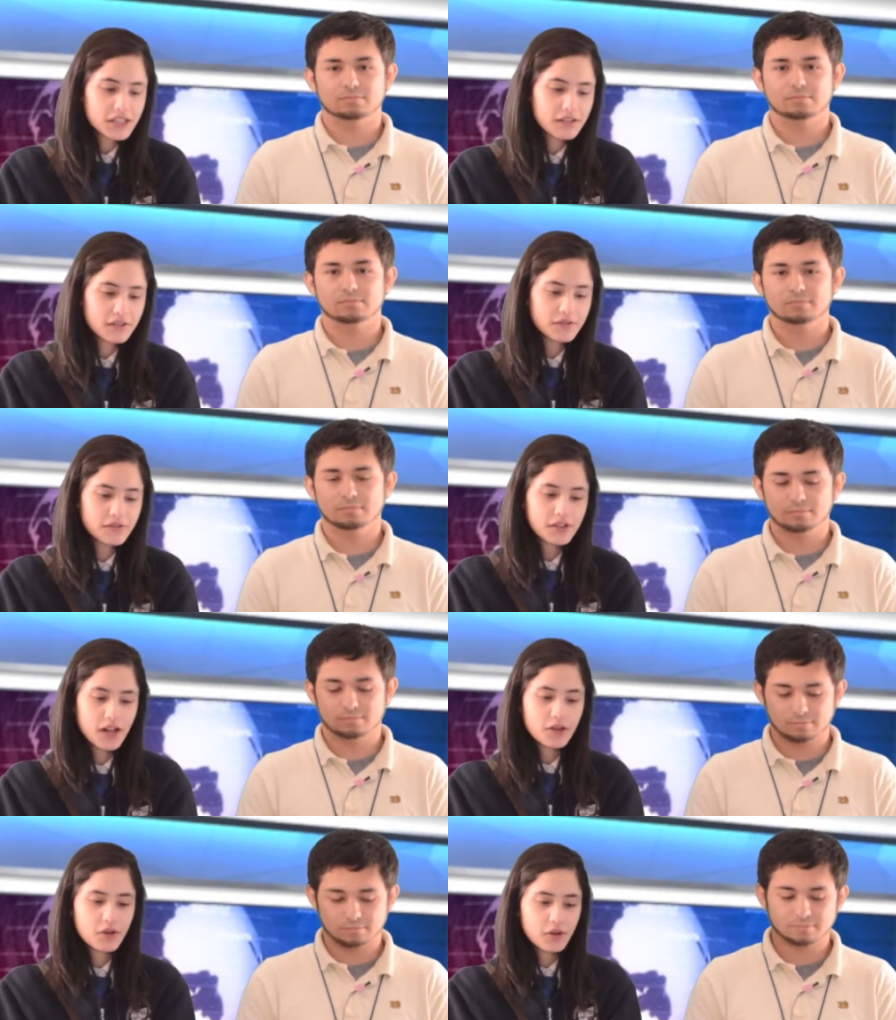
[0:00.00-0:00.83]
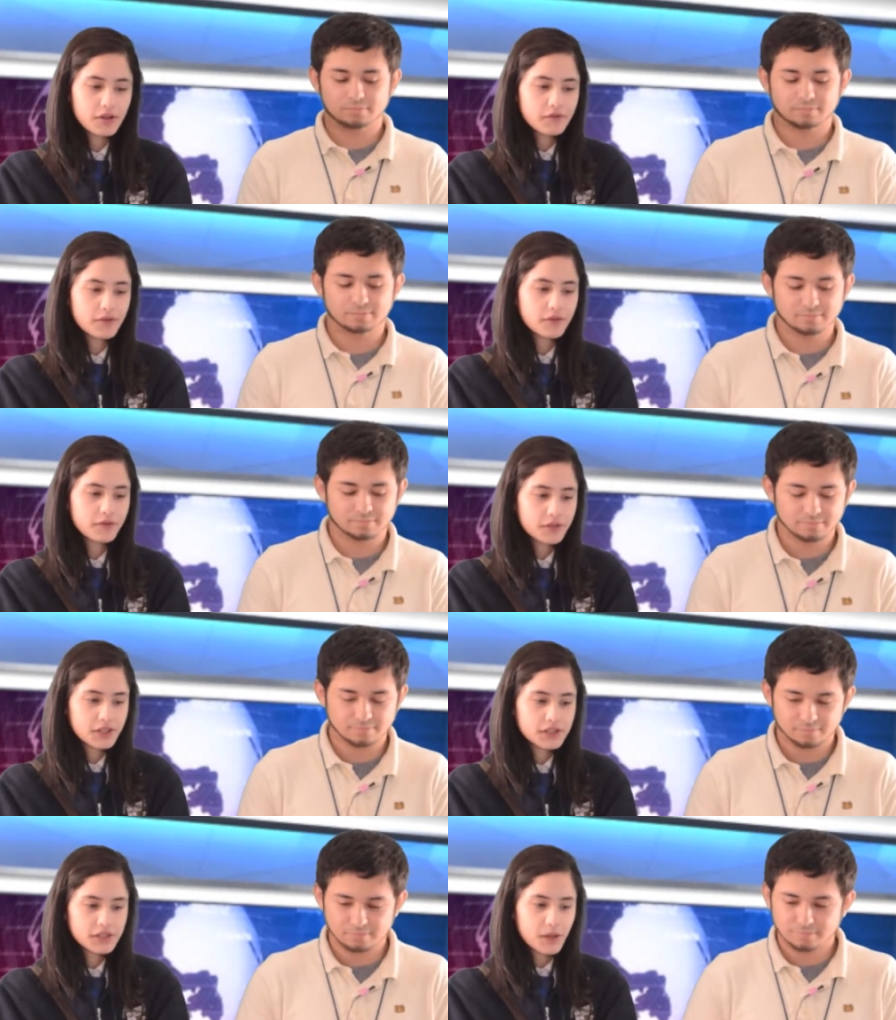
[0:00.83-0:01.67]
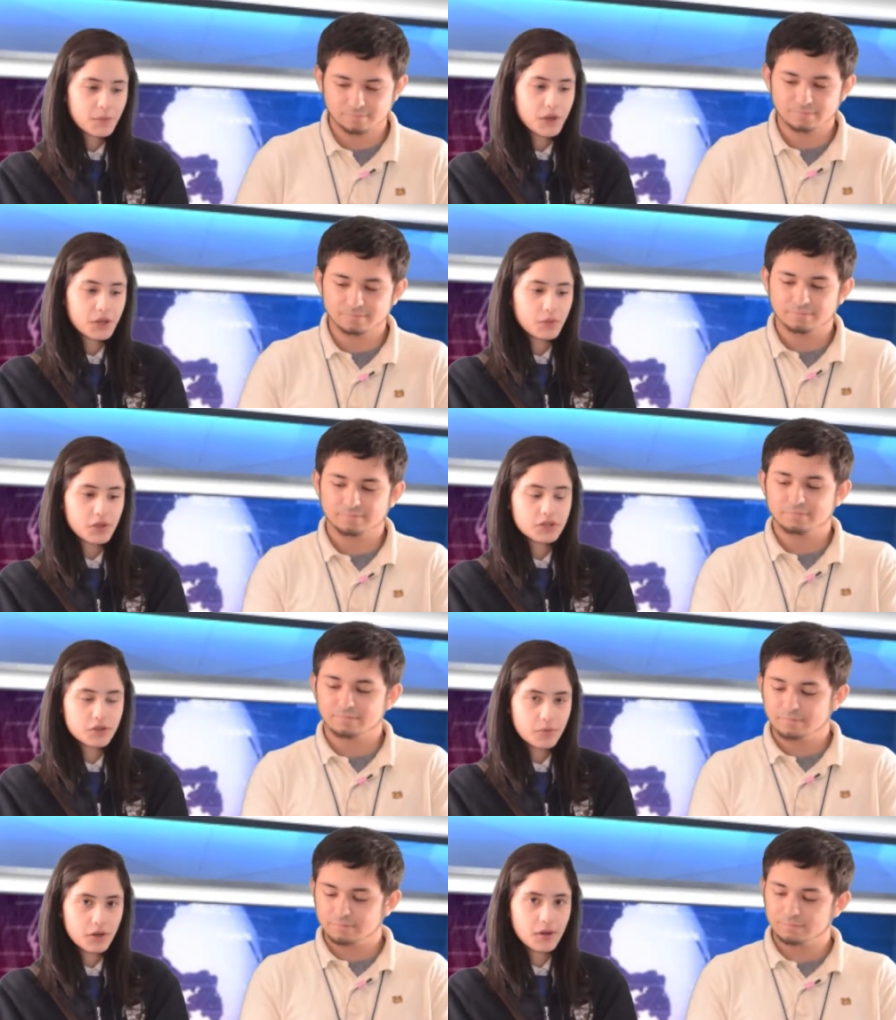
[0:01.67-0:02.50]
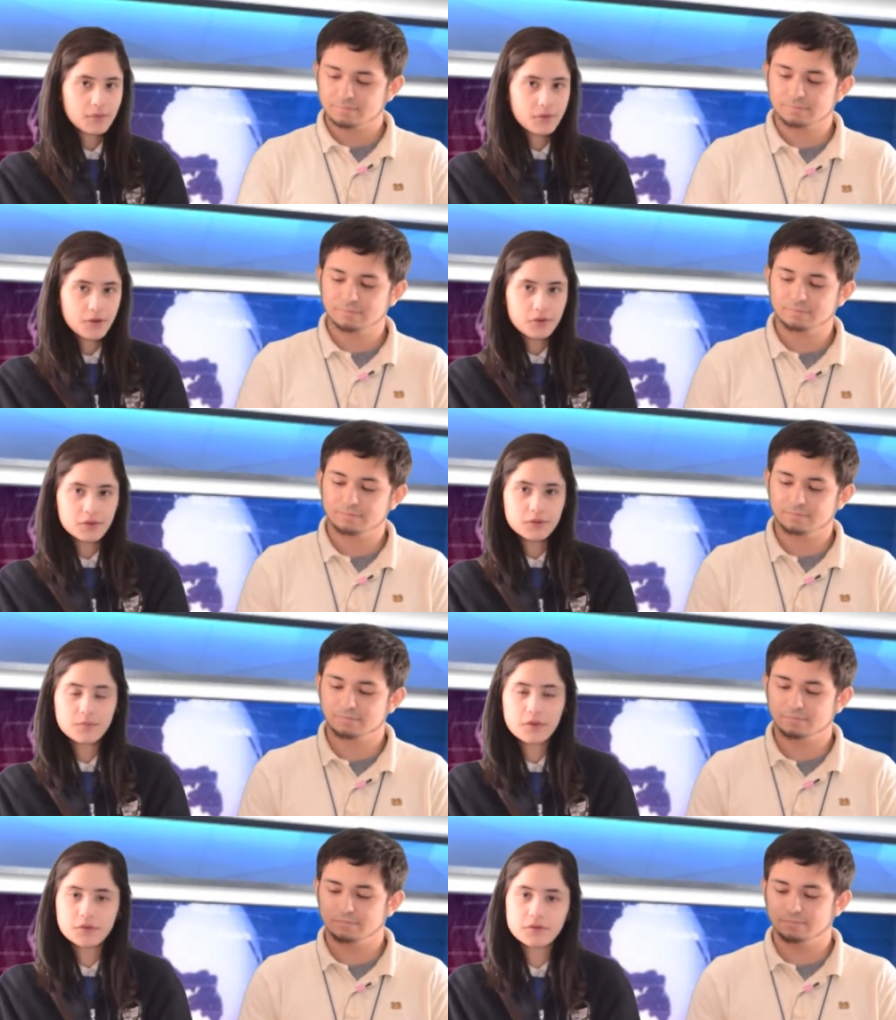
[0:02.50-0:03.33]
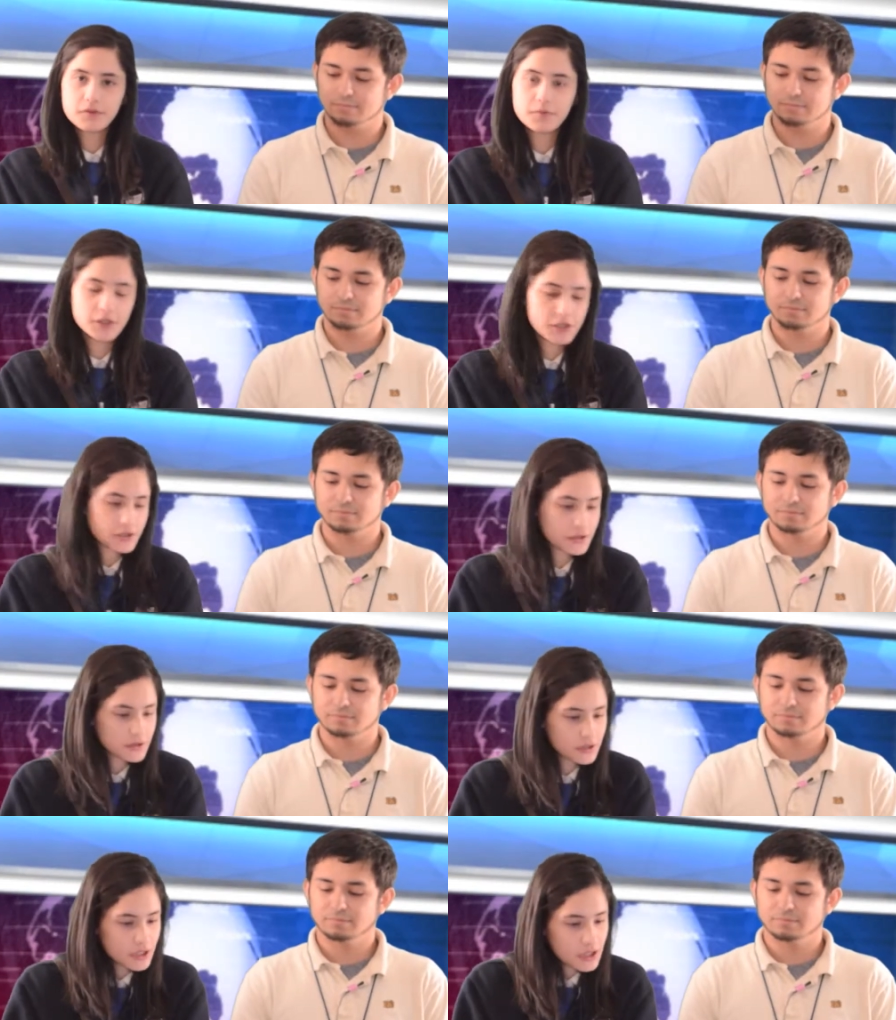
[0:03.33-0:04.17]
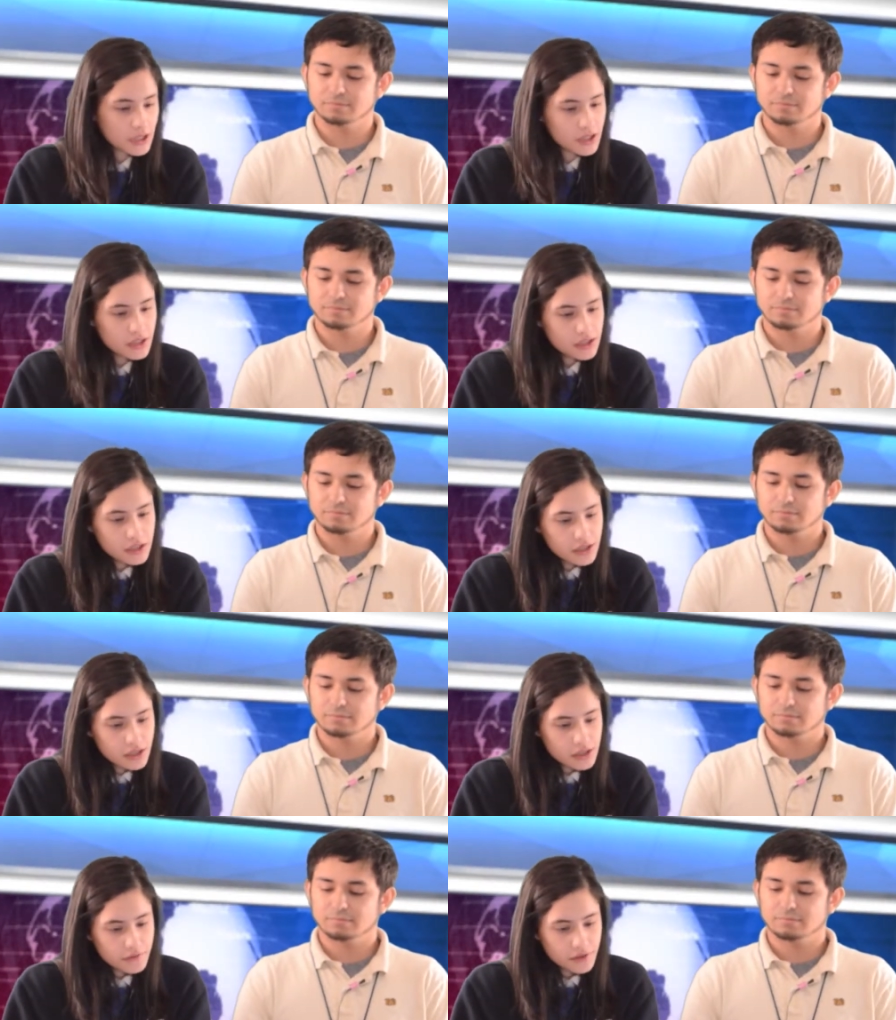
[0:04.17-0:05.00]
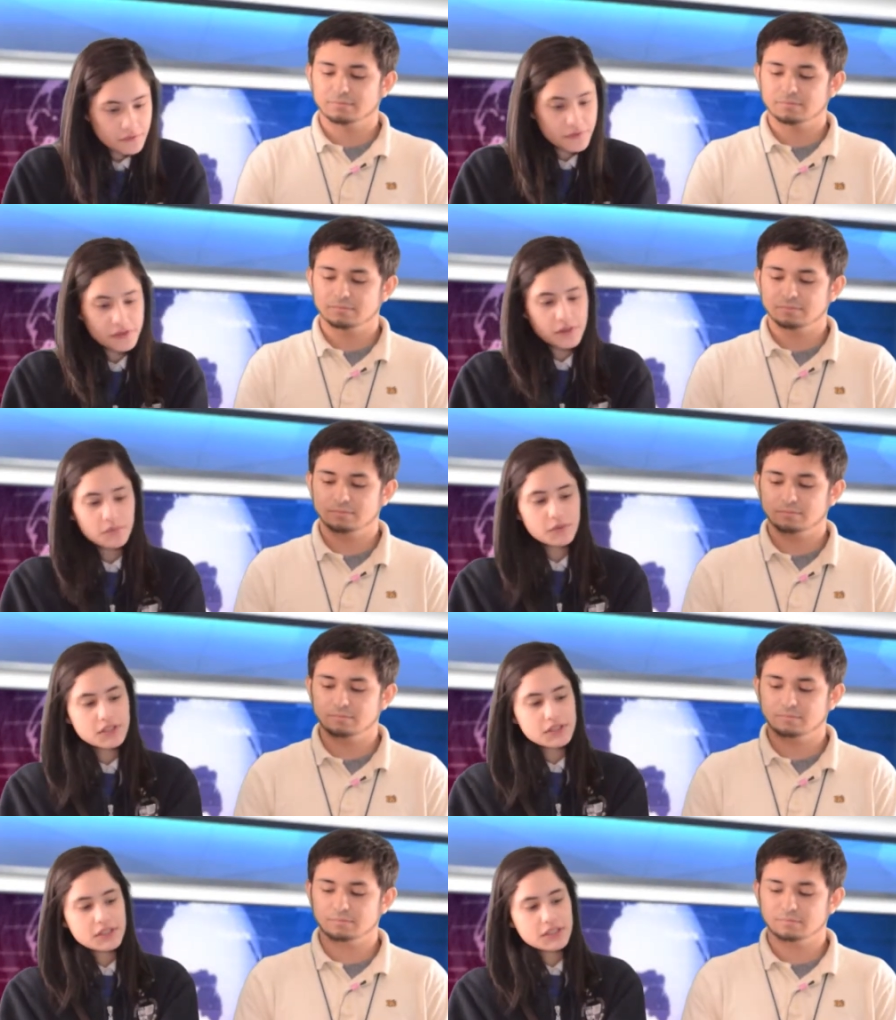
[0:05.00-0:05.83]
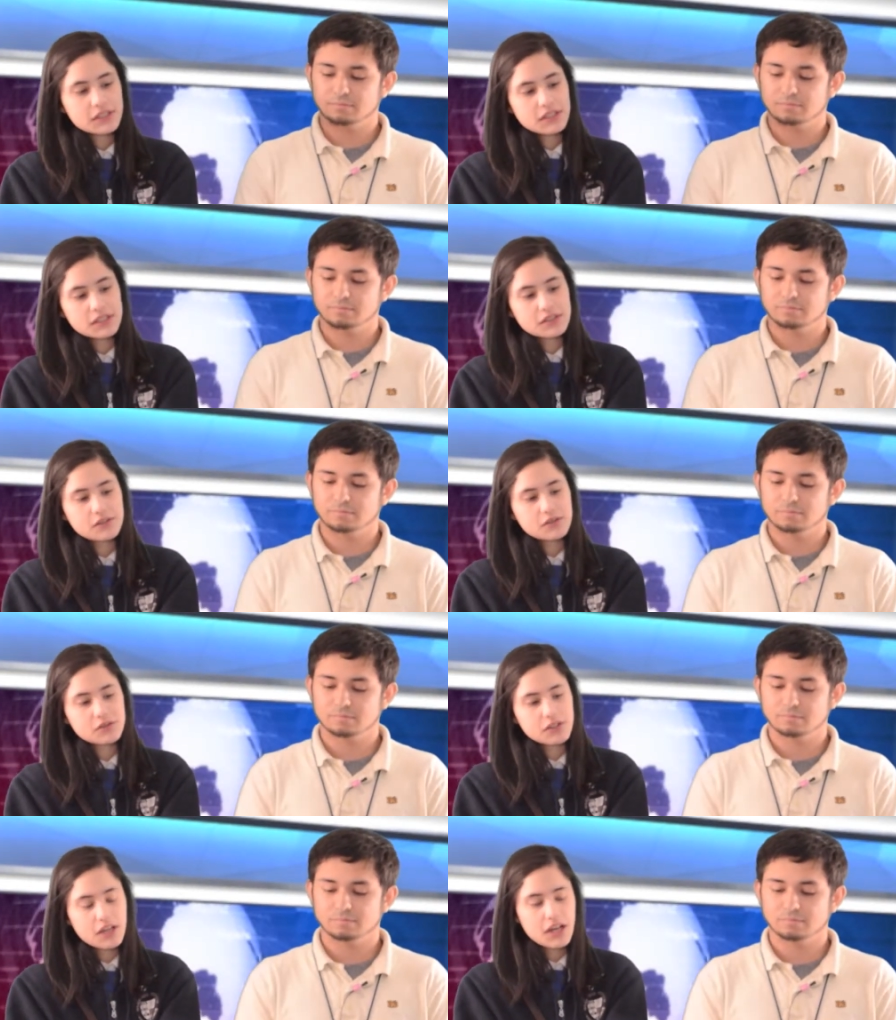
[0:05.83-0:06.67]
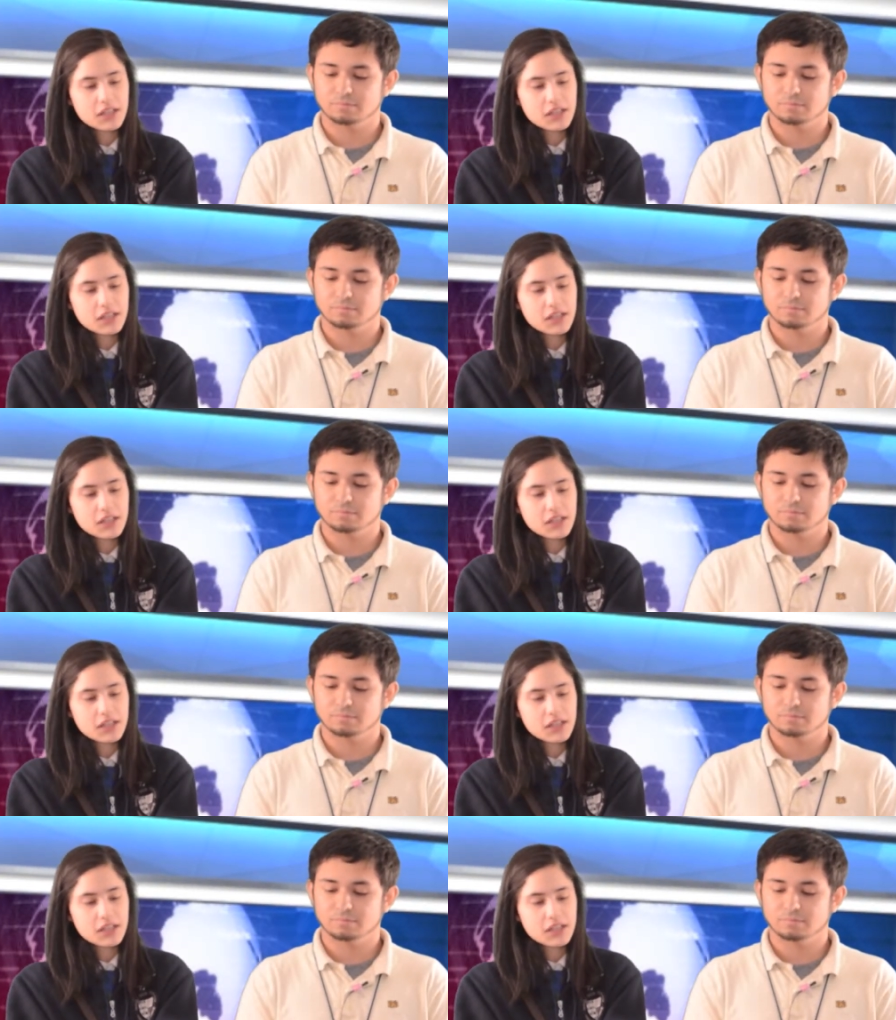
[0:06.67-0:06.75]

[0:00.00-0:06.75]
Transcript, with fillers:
Speaker 1: Even if you're not going, feel free to stop by and watch the prom goers pose for pictures. And for some reason, it's usually a